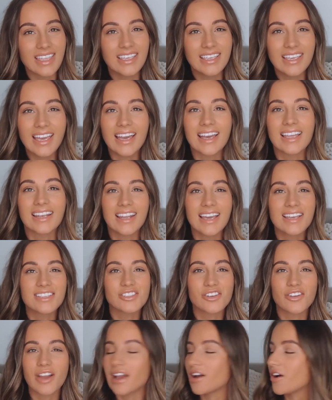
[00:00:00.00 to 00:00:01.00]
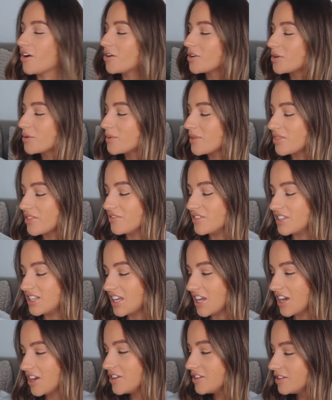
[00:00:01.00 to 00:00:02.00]
yeah, let's crack on with the
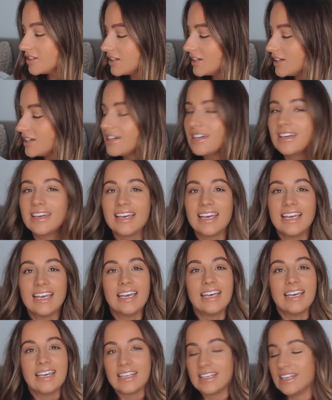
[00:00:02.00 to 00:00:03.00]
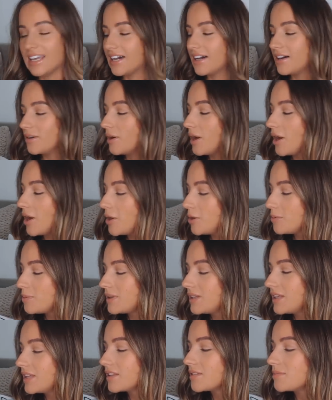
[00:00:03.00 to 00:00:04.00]
video. Now,
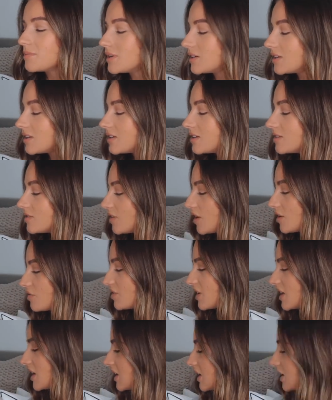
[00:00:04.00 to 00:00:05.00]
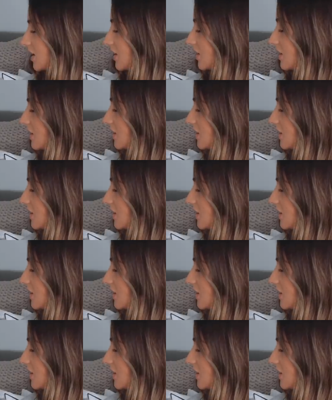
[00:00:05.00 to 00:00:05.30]
opening them... Ruffy!